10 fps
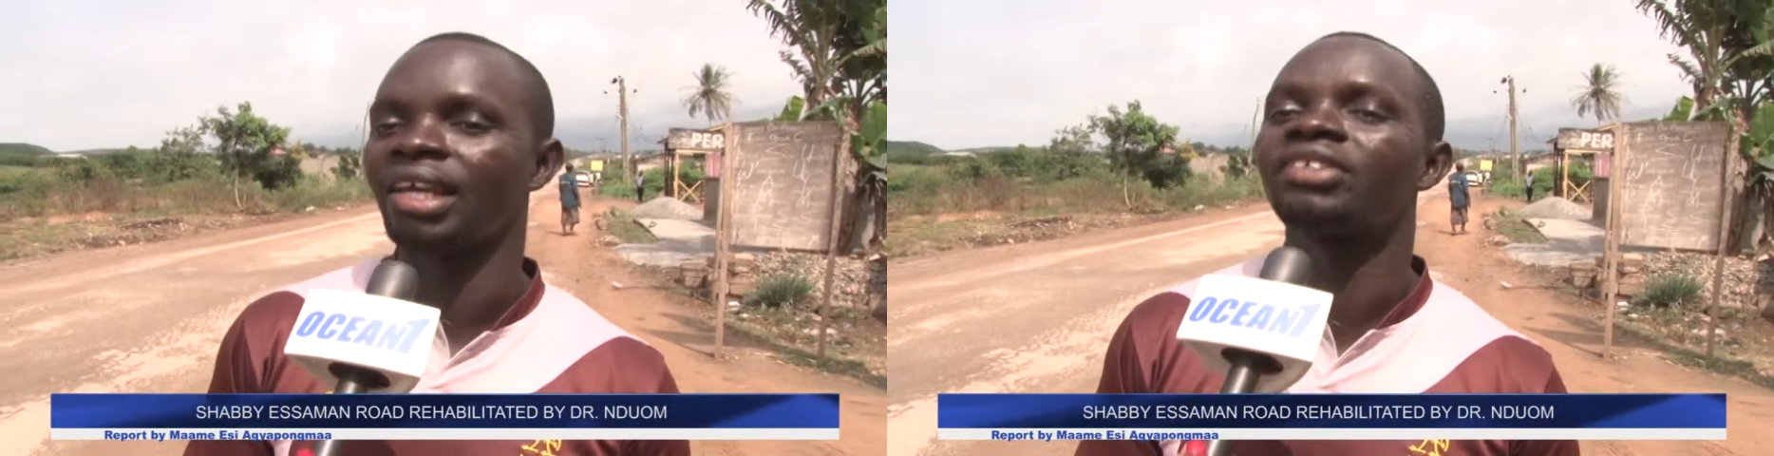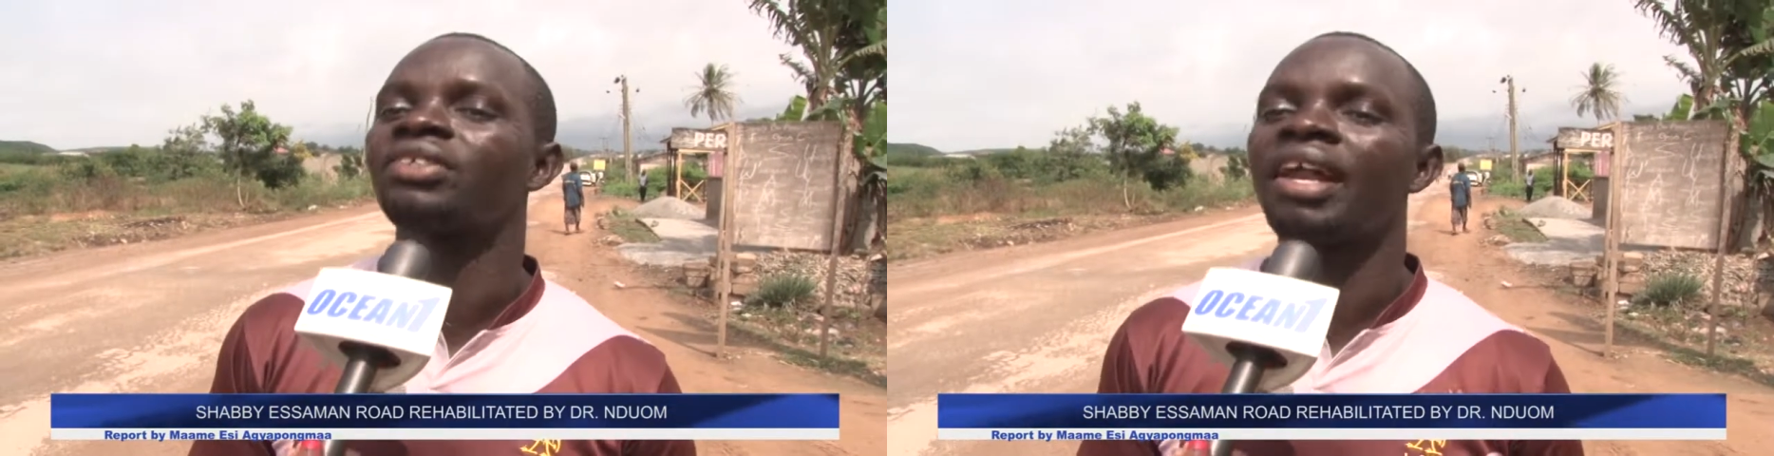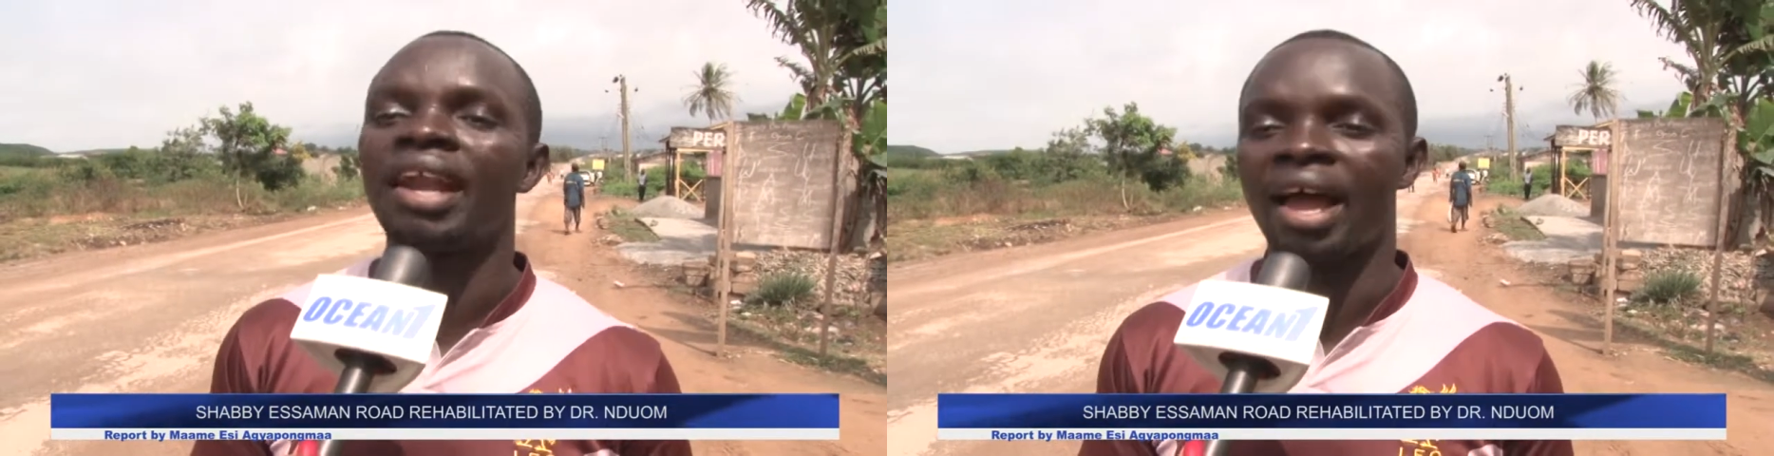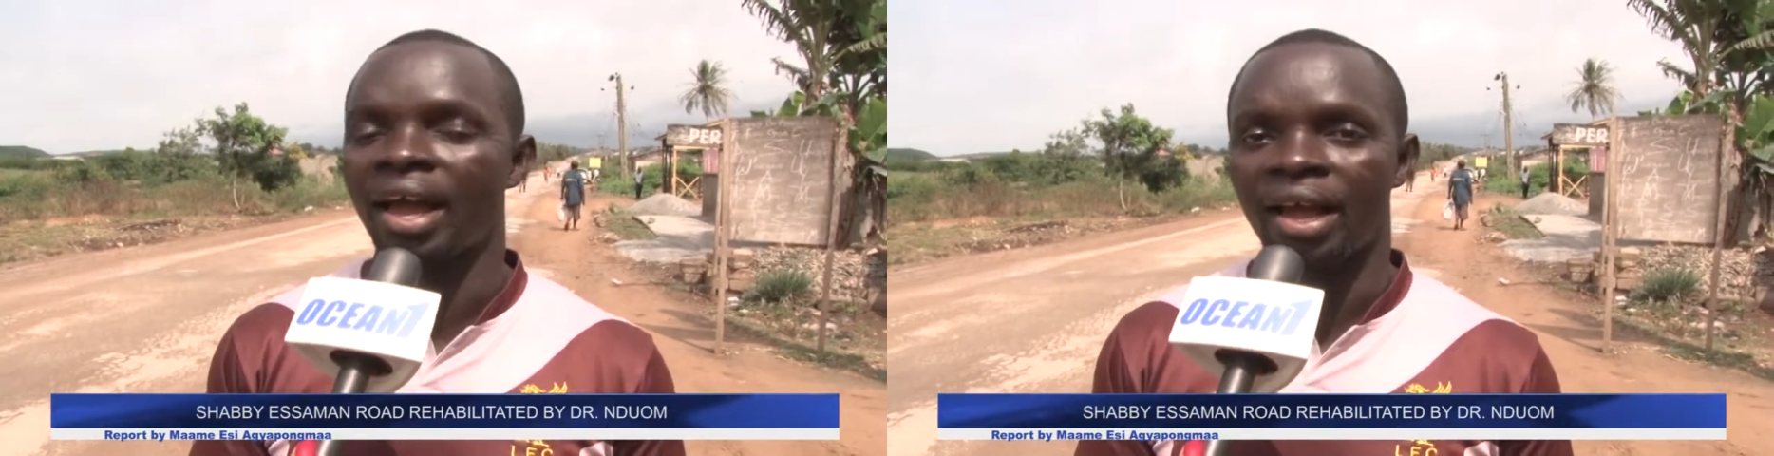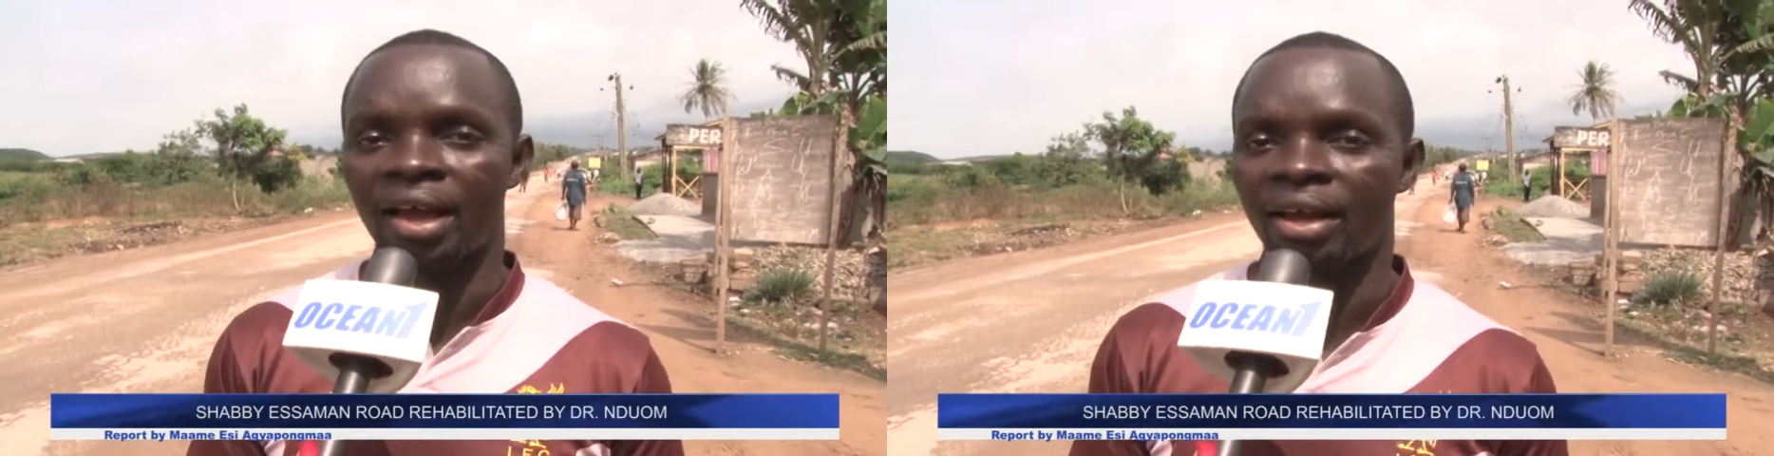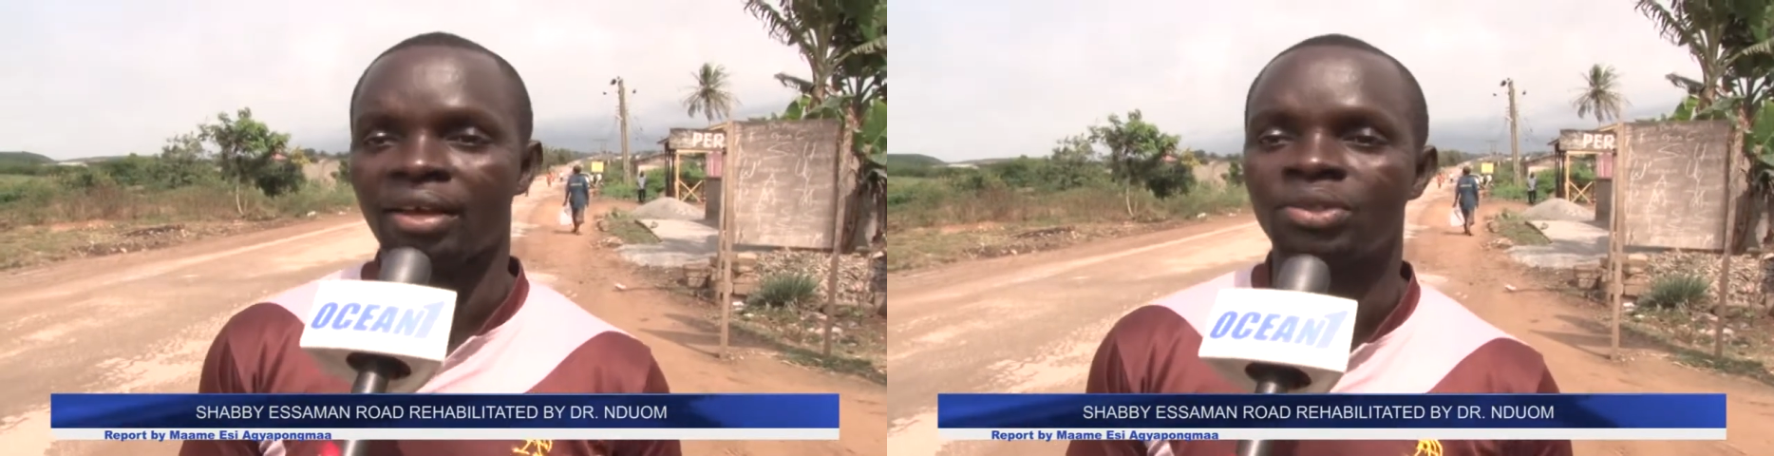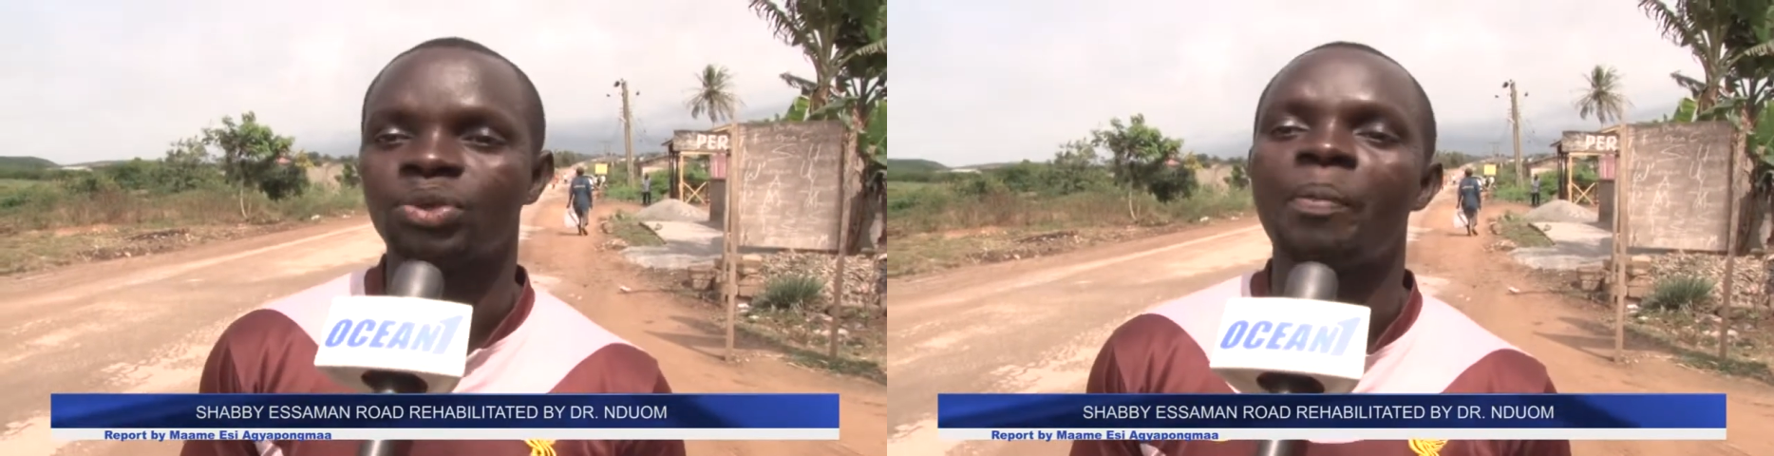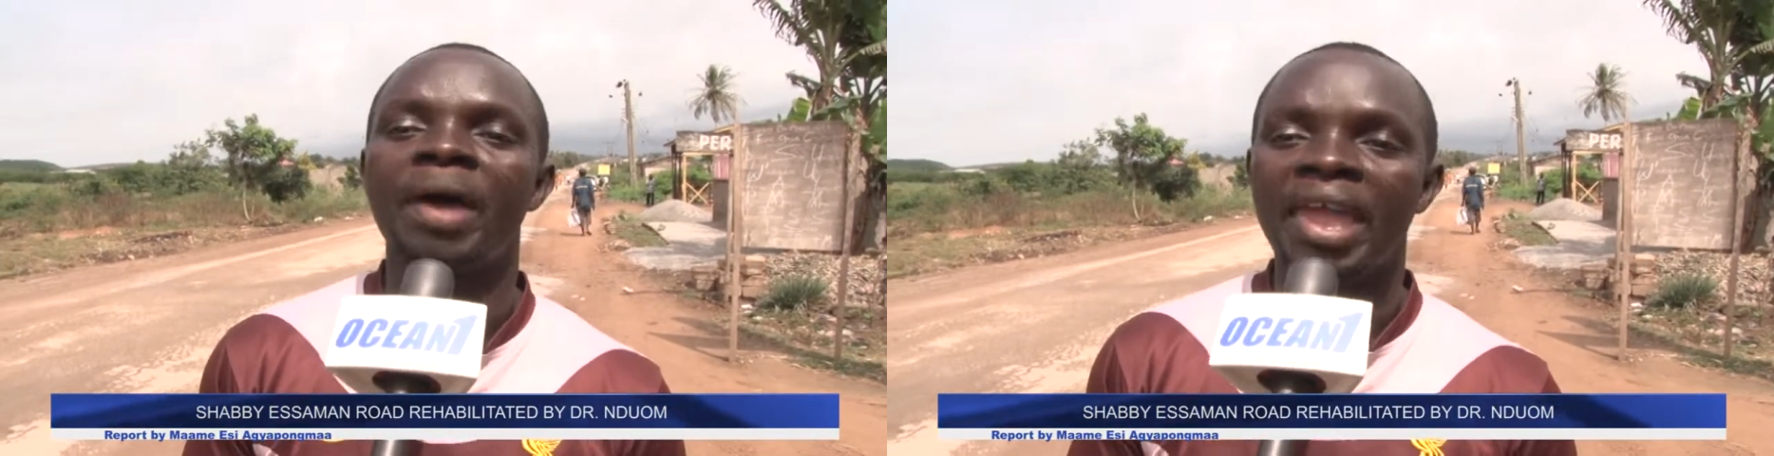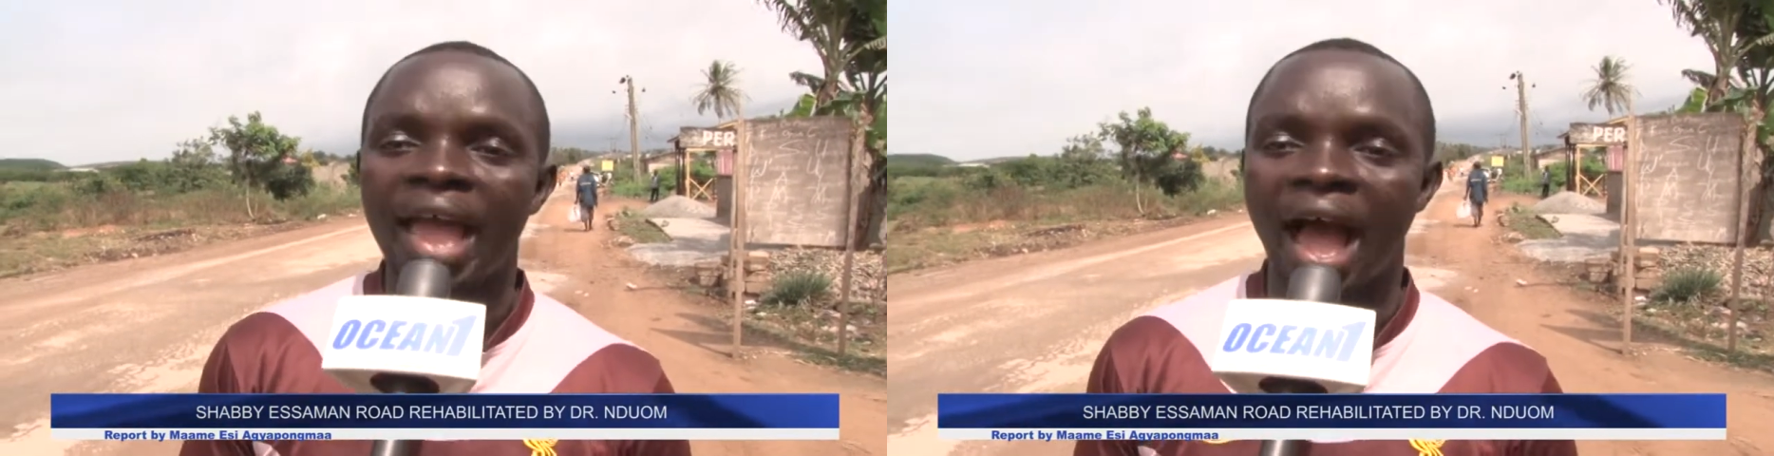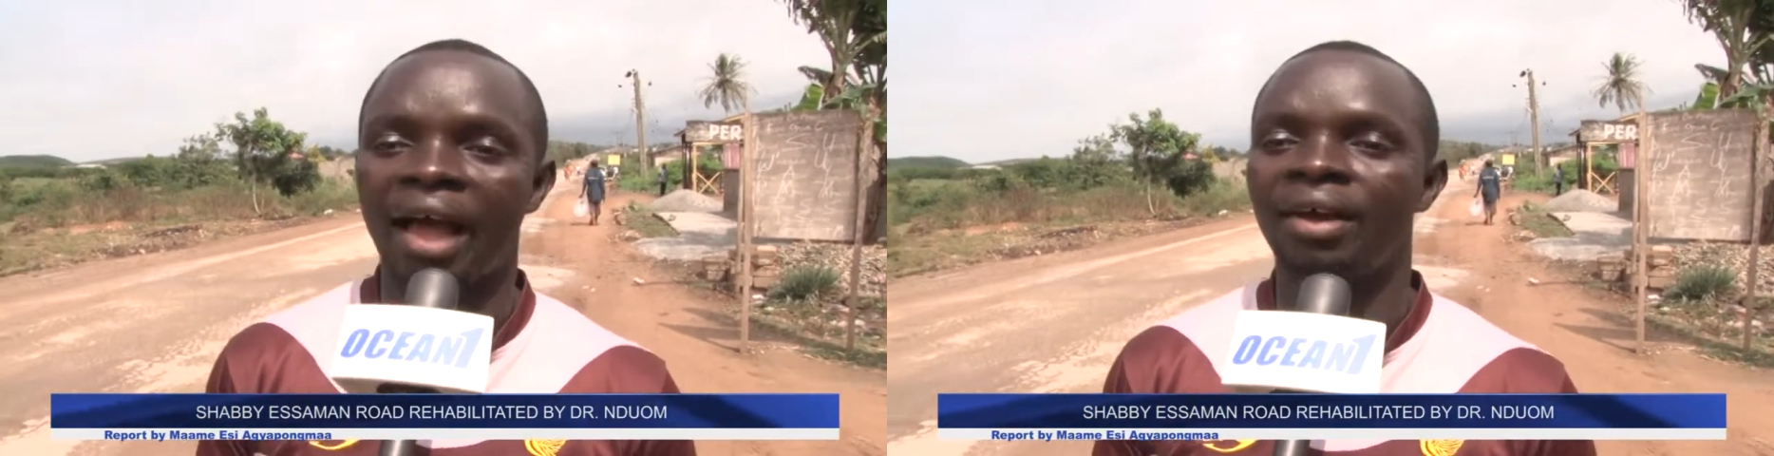ye sira na so be ye